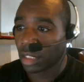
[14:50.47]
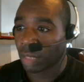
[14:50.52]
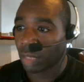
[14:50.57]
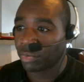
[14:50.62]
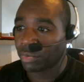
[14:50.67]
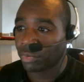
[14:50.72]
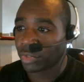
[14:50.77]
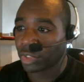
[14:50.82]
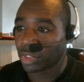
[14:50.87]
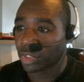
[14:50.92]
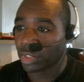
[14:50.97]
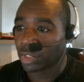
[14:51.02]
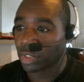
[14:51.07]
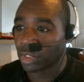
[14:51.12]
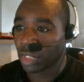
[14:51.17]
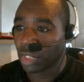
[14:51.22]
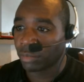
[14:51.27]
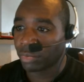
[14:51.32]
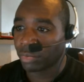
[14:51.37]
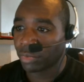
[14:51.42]
I'm pretty
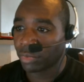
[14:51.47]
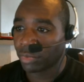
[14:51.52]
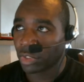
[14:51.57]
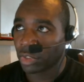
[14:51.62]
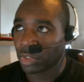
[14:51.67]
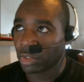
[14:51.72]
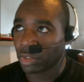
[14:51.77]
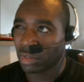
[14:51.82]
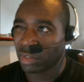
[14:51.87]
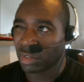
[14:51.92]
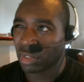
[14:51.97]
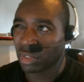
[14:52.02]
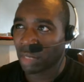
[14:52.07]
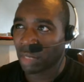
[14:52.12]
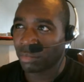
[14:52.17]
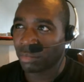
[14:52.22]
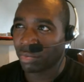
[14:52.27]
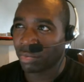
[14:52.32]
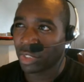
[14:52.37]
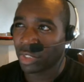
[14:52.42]
good. I'm
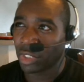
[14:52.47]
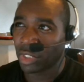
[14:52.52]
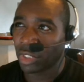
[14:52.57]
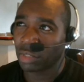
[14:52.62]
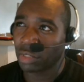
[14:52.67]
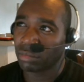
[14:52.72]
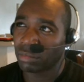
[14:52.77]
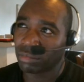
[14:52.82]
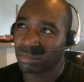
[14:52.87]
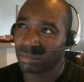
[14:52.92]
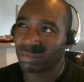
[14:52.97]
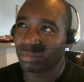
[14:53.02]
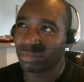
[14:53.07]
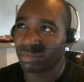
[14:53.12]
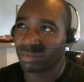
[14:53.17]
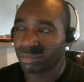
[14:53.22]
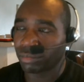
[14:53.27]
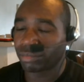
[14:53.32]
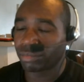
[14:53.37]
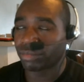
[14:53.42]
pretty
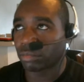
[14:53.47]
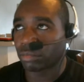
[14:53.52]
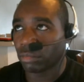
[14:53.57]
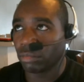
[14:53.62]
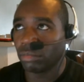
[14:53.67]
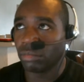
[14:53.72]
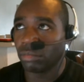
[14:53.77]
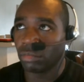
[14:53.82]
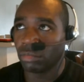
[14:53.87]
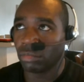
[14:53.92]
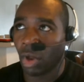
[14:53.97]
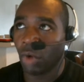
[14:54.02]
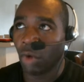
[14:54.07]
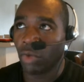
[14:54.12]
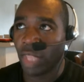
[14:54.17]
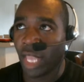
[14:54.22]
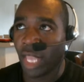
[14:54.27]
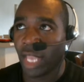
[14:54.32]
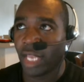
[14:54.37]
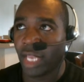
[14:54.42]

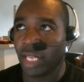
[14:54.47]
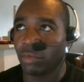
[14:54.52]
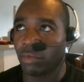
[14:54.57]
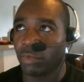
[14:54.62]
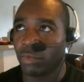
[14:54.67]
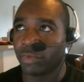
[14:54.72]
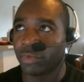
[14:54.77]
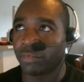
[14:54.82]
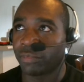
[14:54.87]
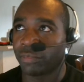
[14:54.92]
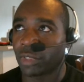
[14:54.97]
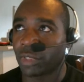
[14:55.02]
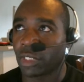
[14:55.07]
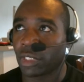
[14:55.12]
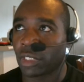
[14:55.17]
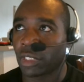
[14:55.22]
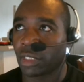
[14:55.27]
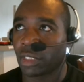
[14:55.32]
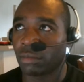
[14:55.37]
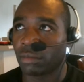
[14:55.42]
okay with
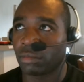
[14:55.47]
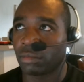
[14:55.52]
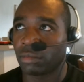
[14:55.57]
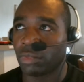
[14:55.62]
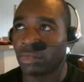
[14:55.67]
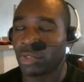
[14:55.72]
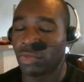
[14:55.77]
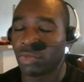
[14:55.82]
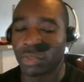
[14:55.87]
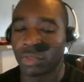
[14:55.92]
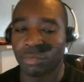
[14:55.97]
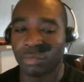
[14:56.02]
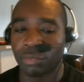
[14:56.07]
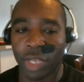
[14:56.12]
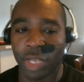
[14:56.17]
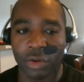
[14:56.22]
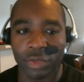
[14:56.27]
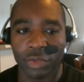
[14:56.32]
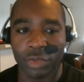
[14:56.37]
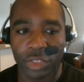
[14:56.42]
using
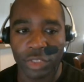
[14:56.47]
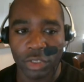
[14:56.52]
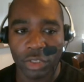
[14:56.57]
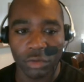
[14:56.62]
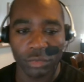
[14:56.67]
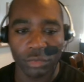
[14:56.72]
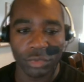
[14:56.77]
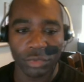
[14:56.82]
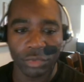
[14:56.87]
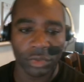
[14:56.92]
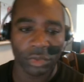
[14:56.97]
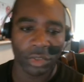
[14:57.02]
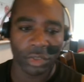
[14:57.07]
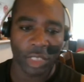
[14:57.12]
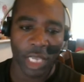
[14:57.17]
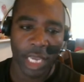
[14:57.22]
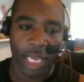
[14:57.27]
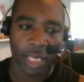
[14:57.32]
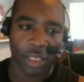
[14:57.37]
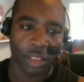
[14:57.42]
Periscope to
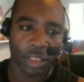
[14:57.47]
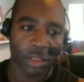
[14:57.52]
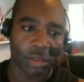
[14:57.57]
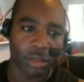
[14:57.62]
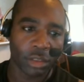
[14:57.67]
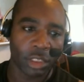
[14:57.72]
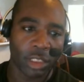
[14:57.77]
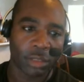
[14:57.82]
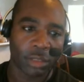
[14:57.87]
kind of